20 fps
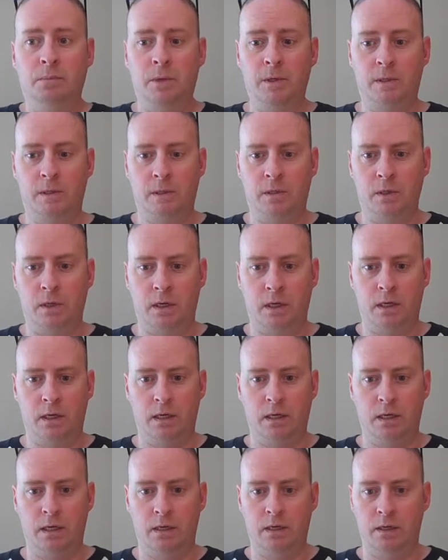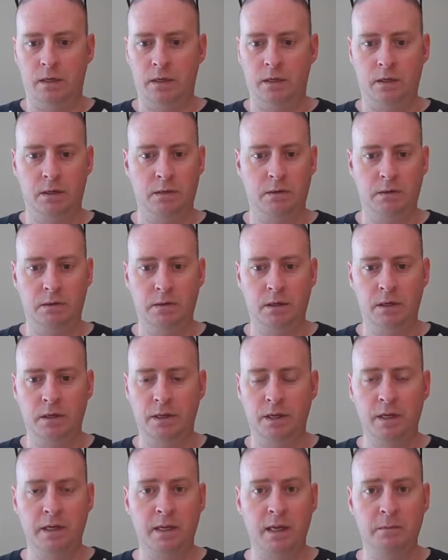But uh,
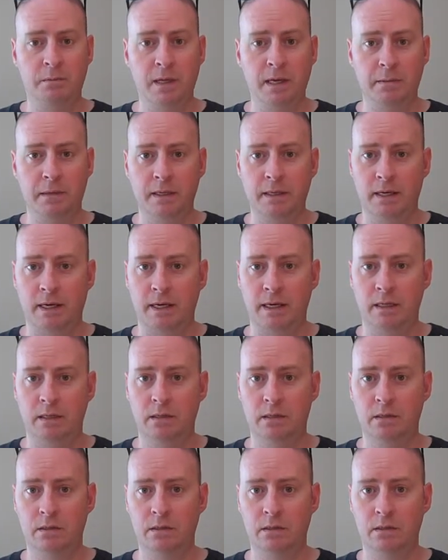then again, maybe not.